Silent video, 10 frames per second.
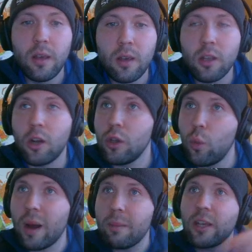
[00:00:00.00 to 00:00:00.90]
you know, you
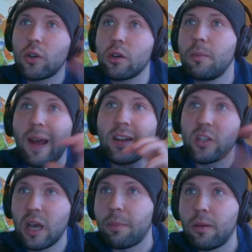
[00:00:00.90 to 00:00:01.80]
want to make sure you're
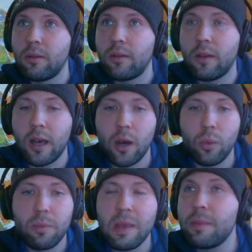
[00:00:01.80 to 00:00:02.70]
matched up uh,
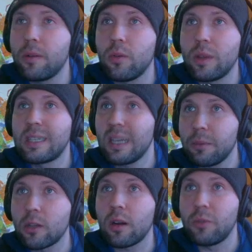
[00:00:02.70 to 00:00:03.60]
with people with
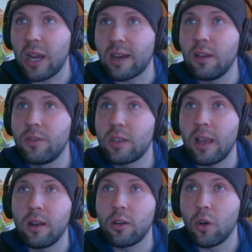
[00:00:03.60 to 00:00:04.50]
similar objectives
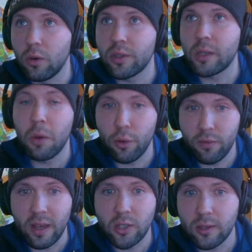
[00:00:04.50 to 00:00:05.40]
and goals and
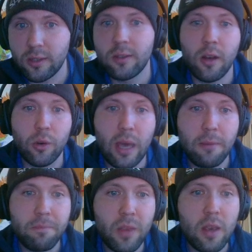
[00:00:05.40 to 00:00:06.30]
motivations. Okay.
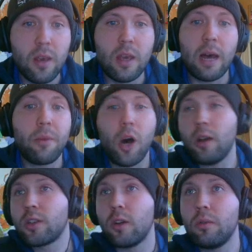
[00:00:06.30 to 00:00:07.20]
Um,
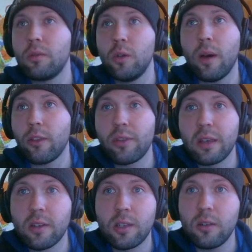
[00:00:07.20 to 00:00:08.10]
also, do other
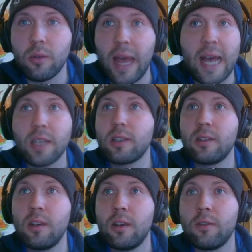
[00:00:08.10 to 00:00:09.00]
things too.
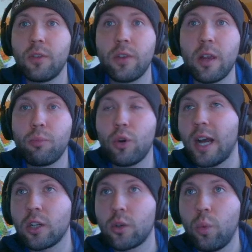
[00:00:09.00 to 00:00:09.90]
Ask for their
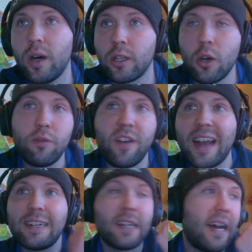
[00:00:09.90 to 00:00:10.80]
project one. Go
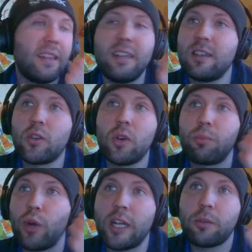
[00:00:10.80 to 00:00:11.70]
find it on the Discord
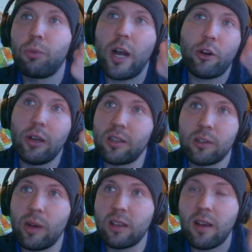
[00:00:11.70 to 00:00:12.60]
project progress.
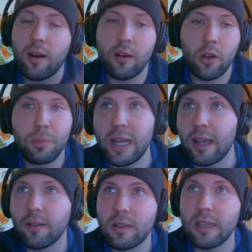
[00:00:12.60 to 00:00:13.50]
It's right there. Go play
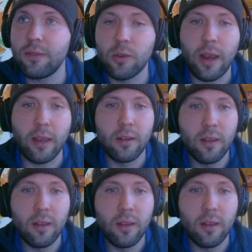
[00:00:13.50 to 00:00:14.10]
it. See if it's great.